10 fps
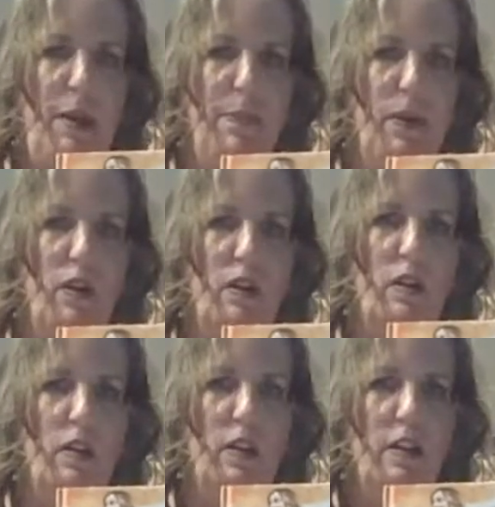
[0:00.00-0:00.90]
paper
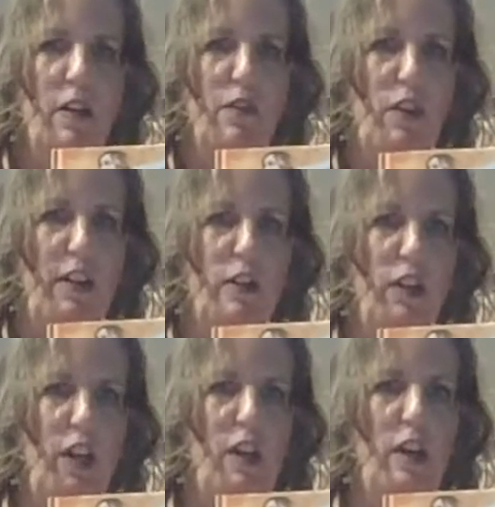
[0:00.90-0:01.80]
cover like you
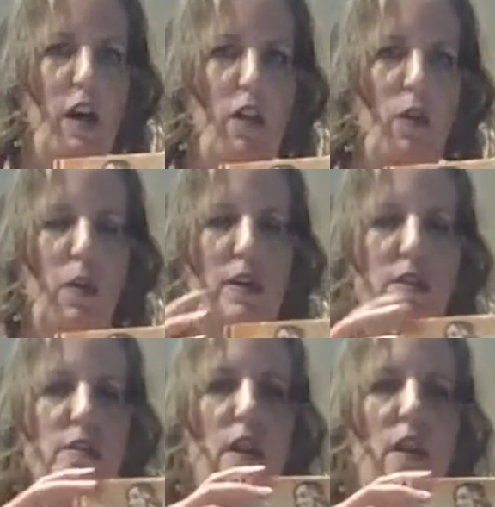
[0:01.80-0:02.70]
get on other
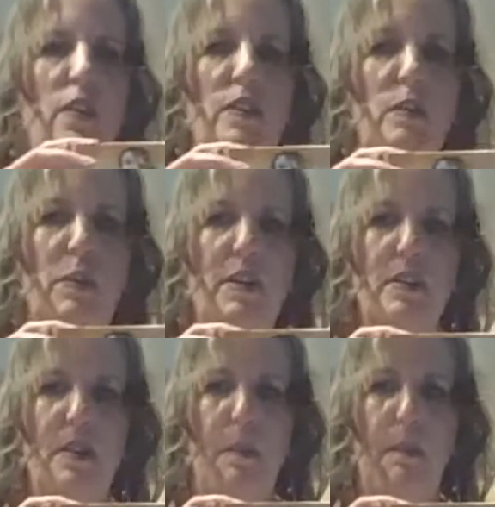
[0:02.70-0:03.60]
ones. This one
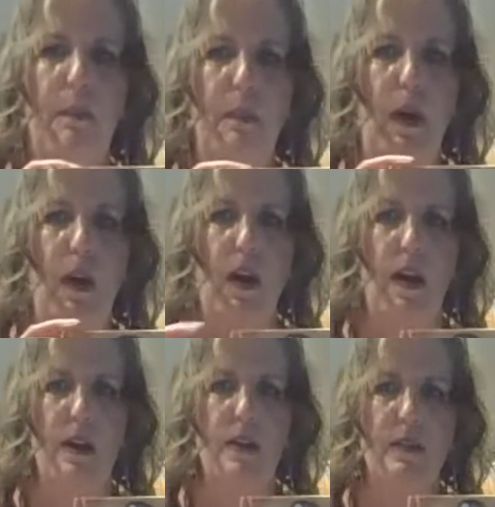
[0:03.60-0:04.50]
is
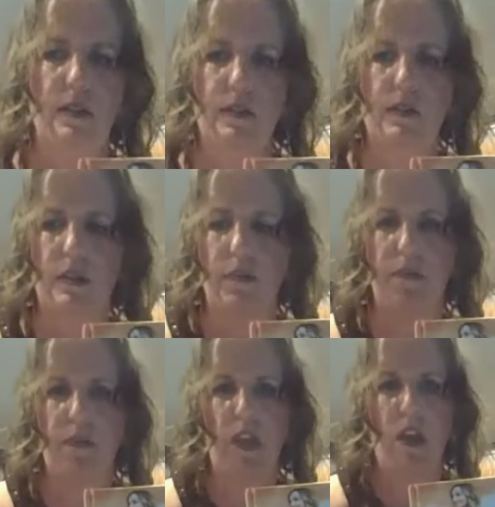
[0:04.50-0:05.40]
embossed,
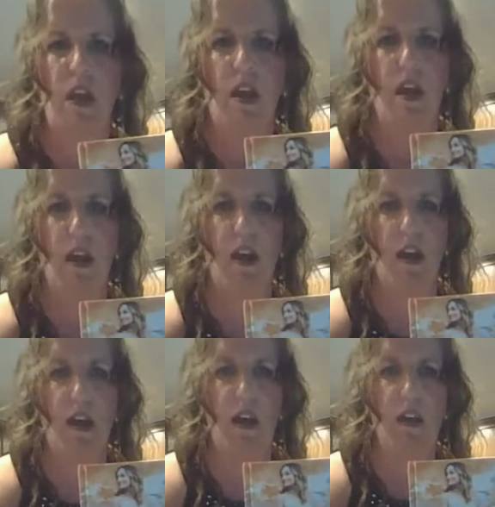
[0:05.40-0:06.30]

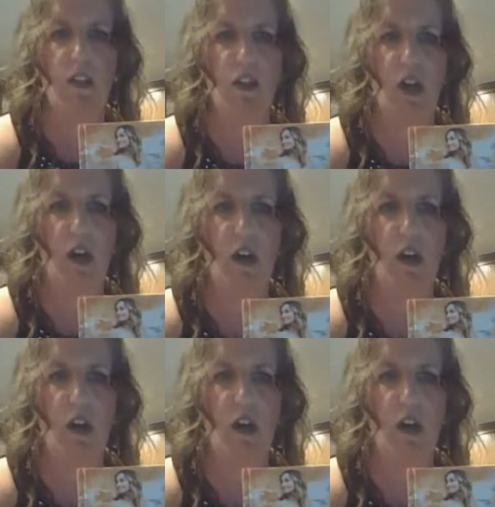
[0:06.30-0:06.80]
and